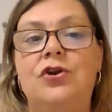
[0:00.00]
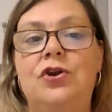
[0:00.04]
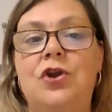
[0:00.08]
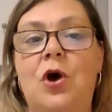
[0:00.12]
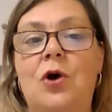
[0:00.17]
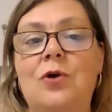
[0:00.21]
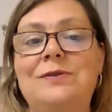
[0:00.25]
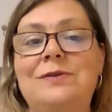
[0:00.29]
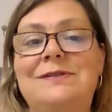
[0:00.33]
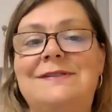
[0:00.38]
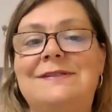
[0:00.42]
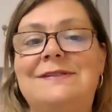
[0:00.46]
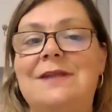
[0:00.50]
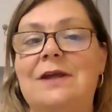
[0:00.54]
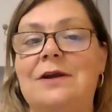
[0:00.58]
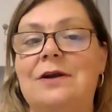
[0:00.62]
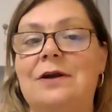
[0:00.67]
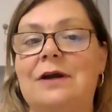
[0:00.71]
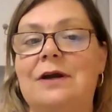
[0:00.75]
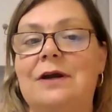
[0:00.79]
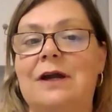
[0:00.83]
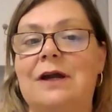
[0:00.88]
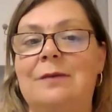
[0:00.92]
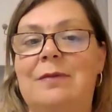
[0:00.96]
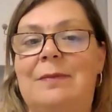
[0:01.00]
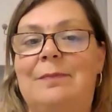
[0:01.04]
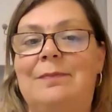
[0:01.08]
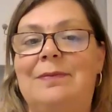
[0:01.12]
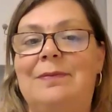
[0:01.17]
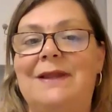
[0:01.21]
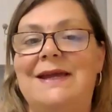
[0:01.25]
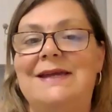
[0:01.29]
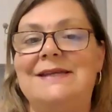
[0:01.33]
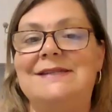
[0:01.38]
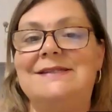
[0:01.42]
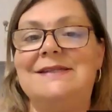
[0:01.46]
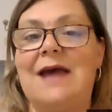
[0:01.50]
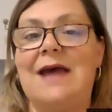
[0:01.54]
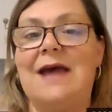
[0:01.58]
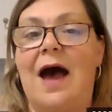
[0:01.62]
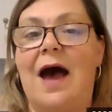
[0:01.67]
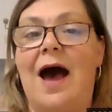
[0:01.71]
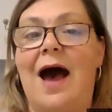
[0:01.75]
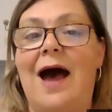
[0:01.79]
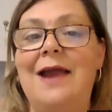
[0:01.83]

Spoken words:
Notes that are going to be placed